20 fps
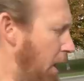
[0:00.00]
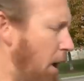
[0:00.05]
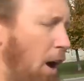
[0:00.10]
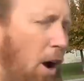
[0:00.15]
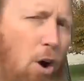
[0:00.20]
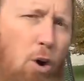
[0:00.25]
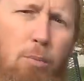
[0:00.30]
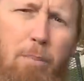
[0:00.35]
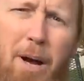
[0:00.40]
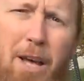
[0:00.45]

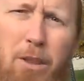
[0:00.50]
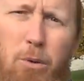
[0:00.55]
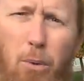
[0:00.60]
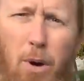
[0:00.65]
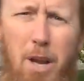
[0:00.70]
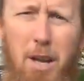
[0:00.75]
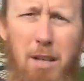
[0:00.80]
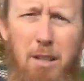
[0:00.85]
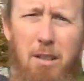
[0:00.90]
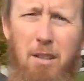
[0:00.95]
Oh, by the
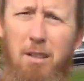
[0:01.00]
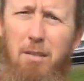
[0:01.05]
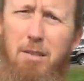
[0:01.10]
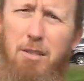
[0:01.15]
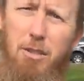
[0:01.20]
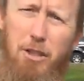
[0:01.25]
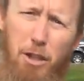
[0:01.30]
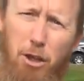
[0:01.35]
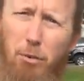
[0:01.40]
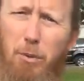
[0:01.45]
way,
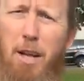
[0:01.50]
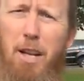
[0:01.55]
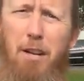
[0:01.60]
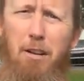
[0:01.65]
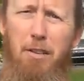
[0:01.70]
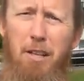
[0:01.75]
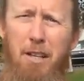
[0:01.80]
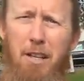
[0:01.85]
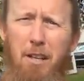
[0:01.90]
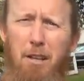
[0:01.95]
stick around
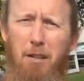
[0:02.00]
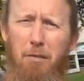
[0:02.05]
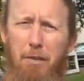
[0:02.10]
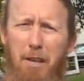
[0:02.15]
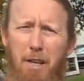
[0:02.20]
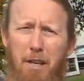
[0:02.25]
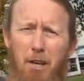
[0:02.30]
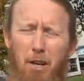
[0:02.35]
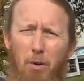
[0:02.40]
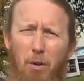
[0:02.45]
to the end of the
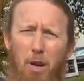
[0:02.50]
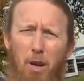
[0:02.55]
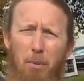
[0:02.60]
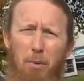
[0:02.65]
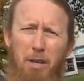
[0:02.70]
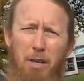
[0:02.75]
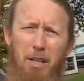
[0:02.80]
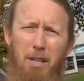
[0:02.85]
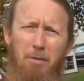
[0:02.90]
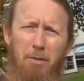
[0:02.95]
video and I'm
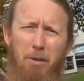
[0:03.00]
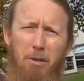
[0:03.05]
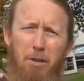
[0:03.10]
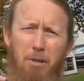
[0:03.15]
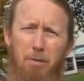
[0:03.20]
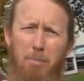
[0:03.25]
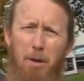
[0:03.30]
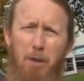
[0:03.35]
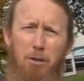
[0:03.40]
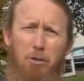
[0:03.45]
gonna give you a
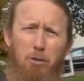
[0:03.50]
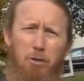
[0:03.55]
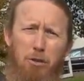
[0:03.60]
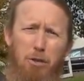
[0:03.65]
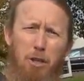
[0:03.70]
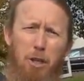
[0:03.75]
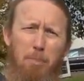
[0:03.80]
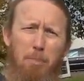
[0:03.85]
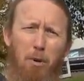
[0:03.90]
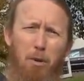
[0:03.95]
special
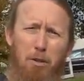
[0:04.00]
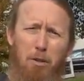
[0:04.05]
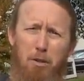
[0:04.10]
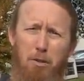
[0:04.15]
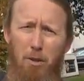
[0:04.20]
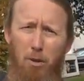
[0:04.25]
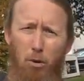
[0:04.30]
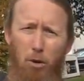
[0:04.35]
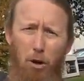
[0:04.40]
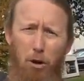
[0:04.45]
tip on
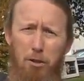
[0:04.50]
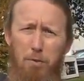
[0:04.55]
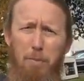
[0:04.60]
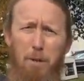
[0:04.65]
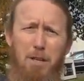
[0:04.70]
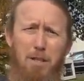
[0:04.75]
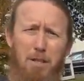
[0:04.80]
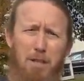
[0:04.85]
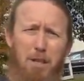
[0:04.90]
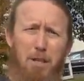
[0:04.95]
some Crawl
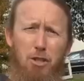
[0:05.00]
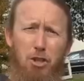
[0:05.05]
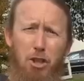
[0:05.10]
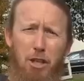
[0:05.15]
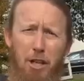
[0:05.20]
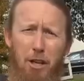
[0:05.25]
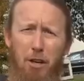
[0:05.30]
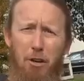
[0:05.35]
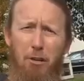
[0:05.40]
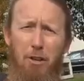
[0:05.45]
Space
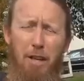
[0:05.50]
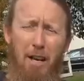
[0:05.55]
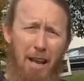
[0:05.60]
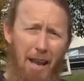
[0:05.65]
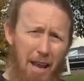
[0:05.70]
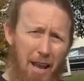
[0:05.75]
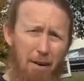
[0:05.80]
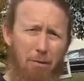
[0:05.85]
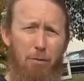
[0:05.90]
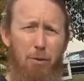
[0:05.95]
Ninja gear that
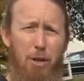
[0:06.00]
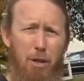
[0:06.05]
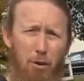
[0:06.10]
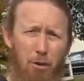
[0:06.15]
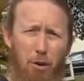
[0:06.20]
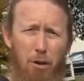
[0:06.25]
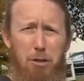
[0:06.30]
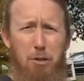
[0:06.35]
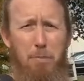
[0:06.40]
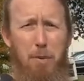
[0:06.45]
every
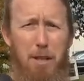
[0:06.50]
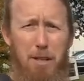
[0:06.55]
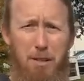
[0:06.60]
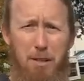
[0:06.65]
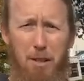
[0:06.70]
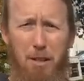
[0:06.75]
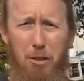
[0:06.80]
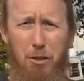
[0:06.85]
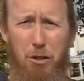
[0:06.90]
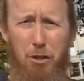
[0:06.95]
Crawl Space
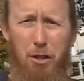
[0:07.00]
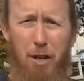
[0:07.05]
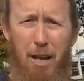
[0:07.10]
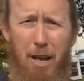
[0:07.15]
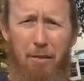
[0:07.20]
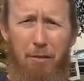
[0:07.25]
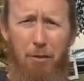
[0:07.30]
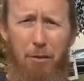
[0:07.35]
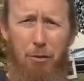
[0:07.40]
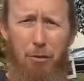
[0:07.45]
Ninja should
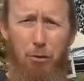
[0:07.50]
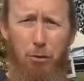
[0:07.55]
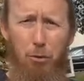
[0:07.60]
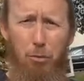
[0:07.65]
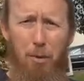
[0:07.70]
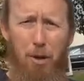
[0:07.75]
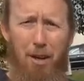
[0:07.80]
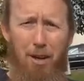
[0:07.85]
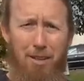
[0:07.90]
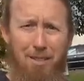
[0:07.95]
have in their
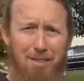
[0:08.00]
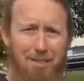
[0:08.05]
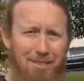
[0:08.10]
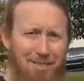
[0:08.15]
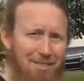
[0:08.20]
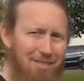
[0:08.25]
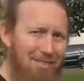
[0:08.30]
toolbox.